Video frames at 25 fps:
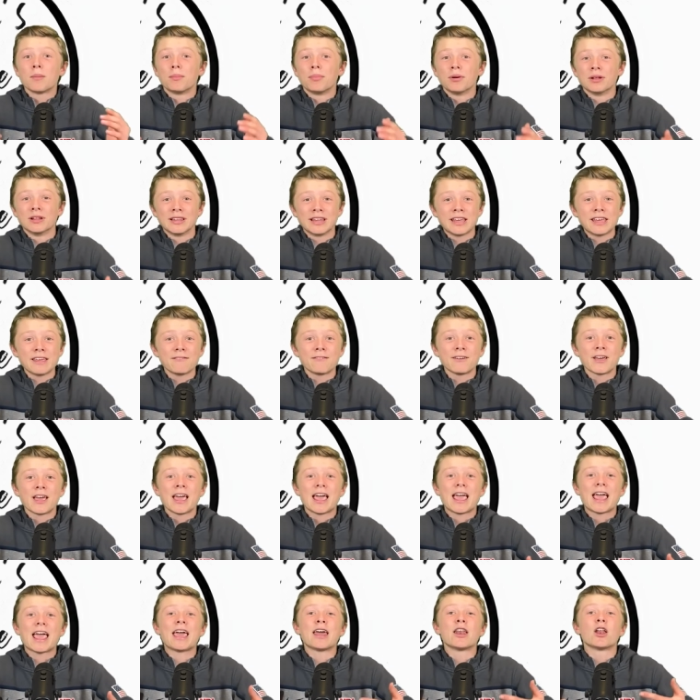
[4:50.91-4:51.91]
belief,
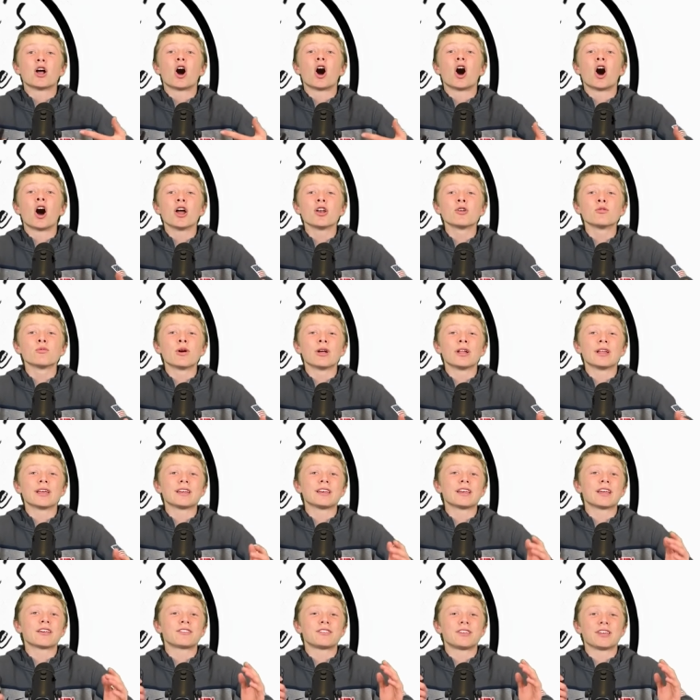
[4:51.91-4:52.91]
and
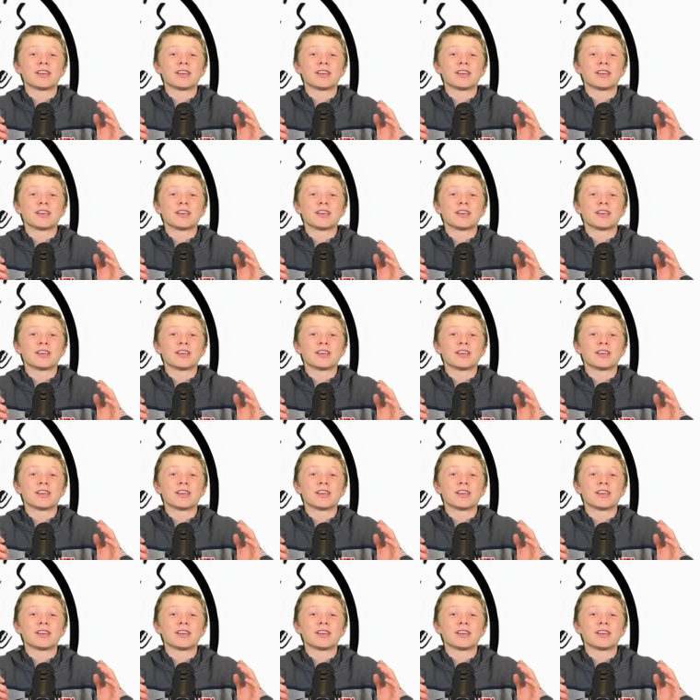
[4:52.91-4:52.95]
unwillingness